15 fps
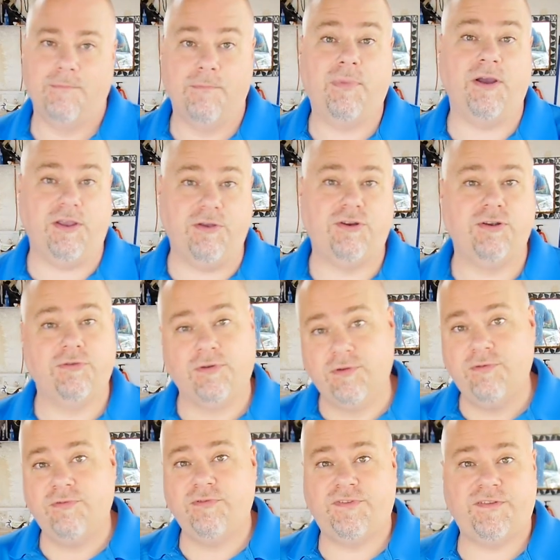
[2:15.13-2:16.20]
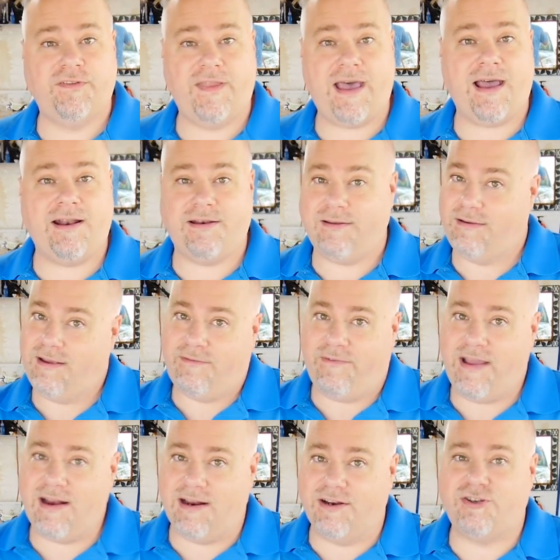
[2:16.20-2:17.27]
But you do lose that
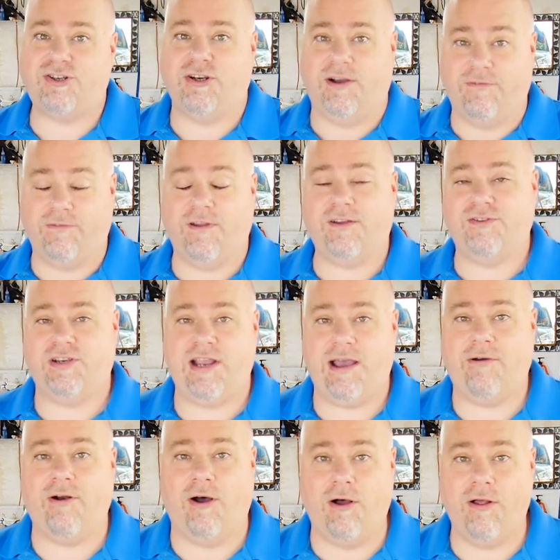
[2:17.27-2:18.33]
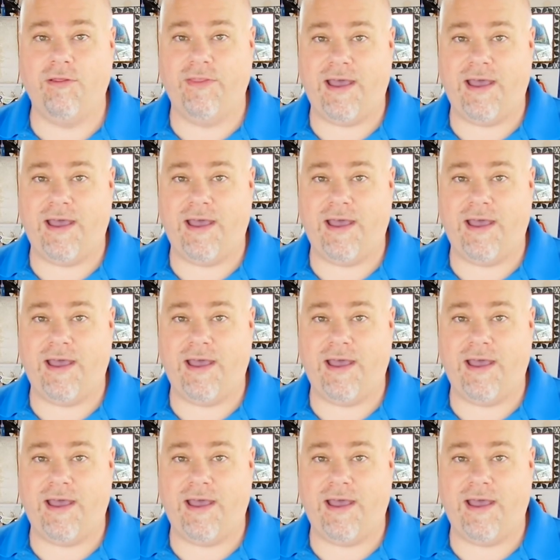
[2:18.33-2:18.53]
advantage of flushing out all